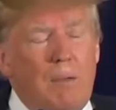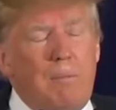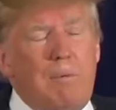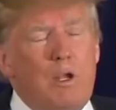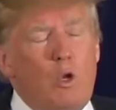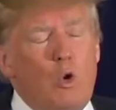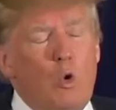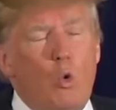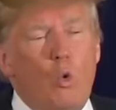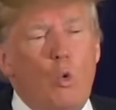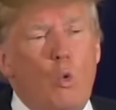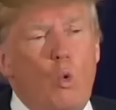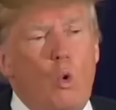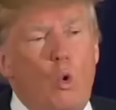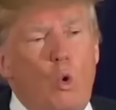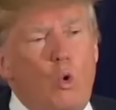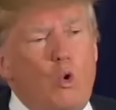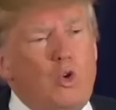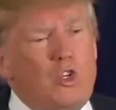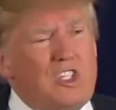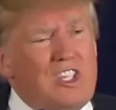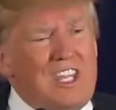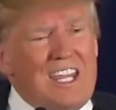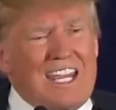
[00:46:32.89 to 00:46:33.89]
I mean,
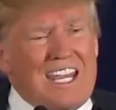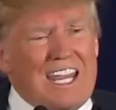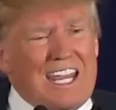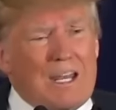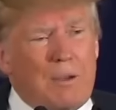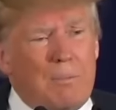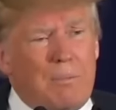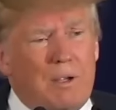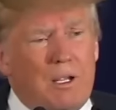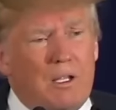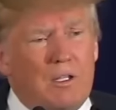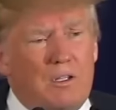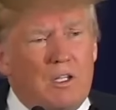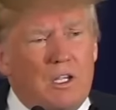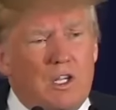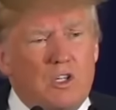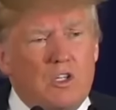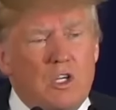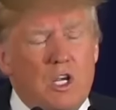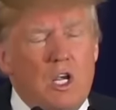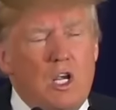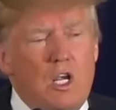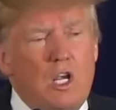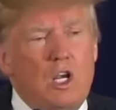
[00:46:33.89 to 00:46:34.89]
who's thinking about
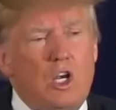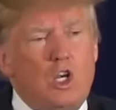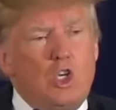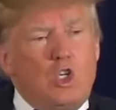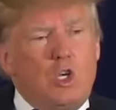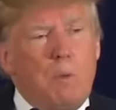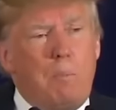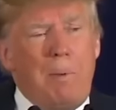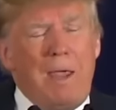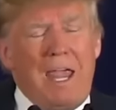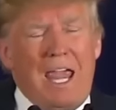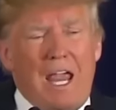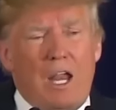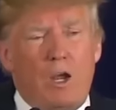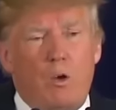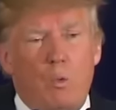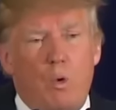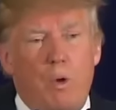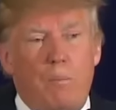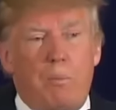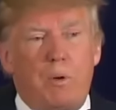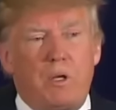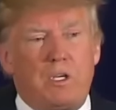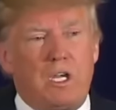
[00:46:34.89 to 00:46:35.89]
this?
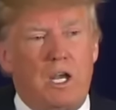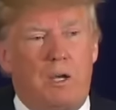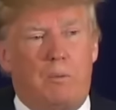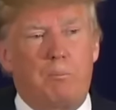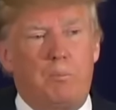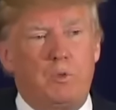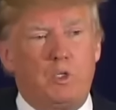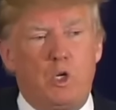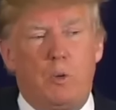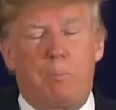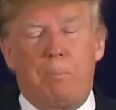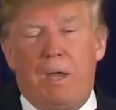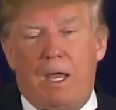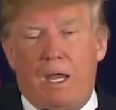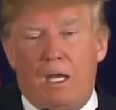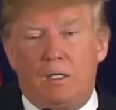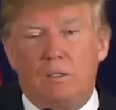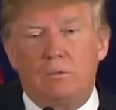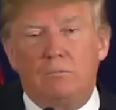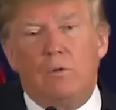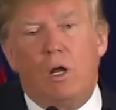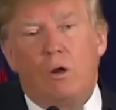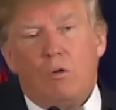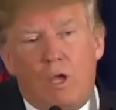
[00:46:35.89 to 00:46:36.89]
Japan, we protect Japan.
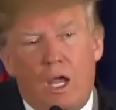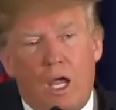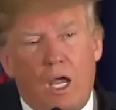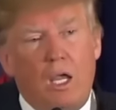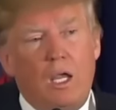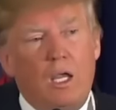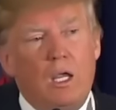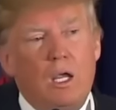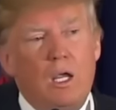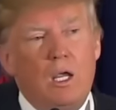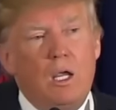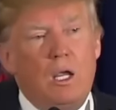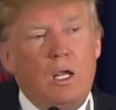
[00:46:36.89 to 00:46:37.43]
Okay.